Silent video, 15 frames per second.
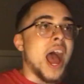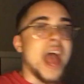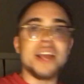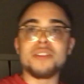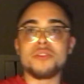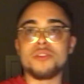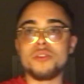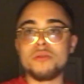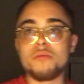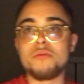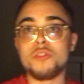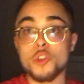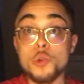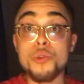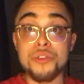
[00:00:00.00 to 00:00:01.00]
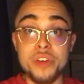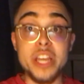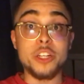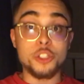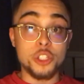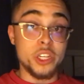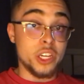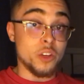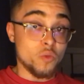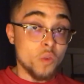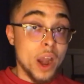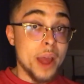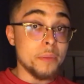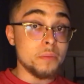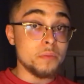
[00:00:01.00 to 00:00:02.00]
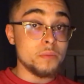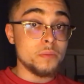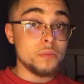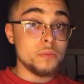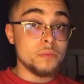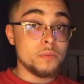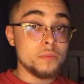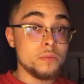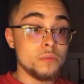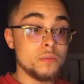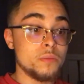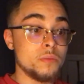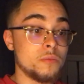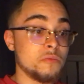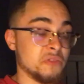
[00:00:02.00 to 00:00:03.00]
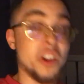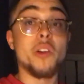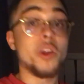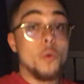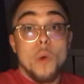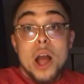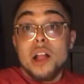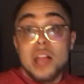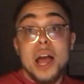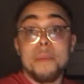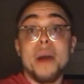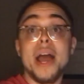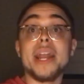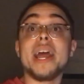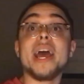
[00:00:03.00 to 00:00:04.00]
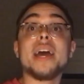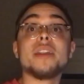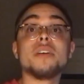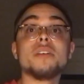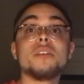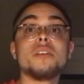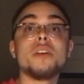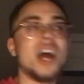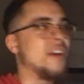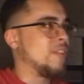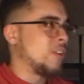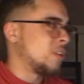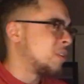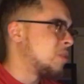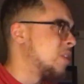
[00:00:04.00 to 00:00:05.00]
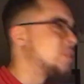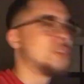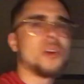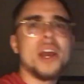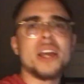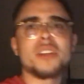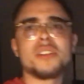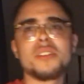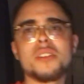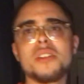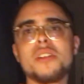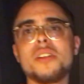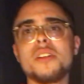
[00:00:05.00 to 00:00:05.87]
I do think she can rap. Very well, I might add. I've heard her on tracks.